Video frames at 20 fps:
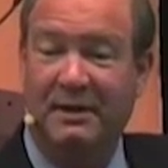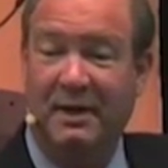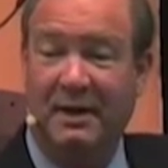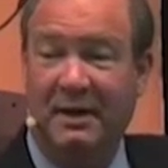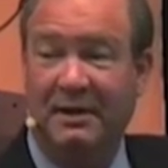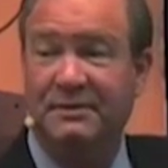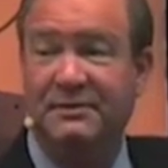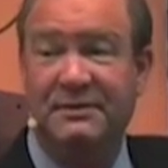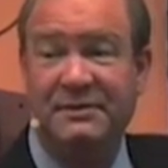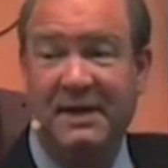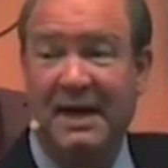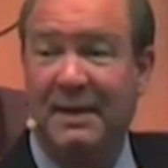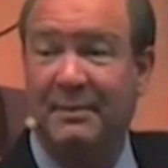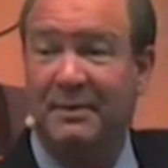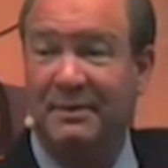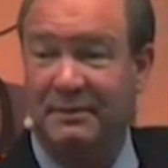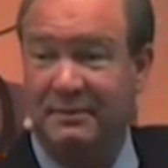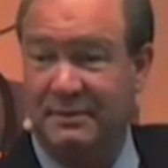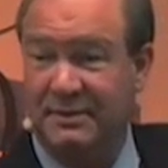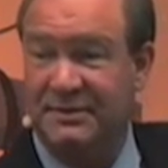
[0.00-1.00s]
and this has
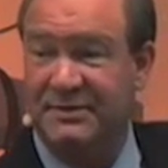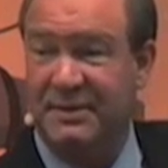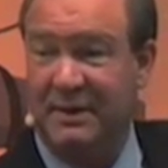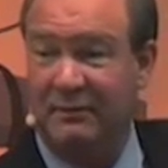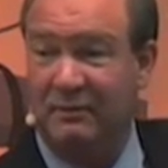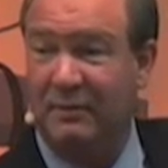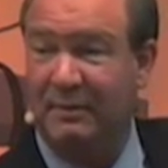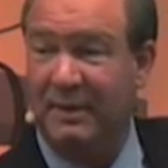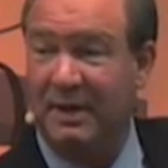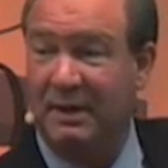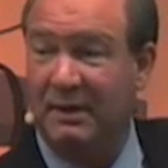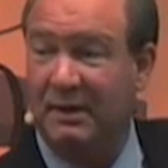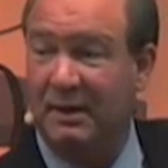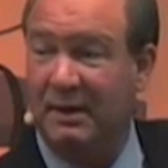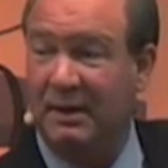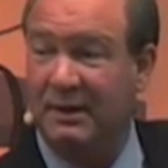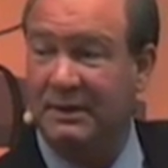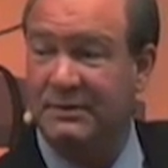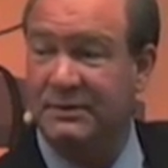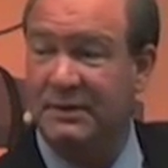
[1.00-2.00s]
happened to several of my
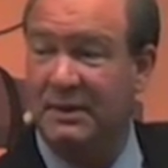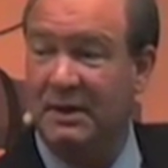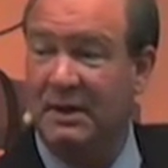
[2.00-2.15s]
clients.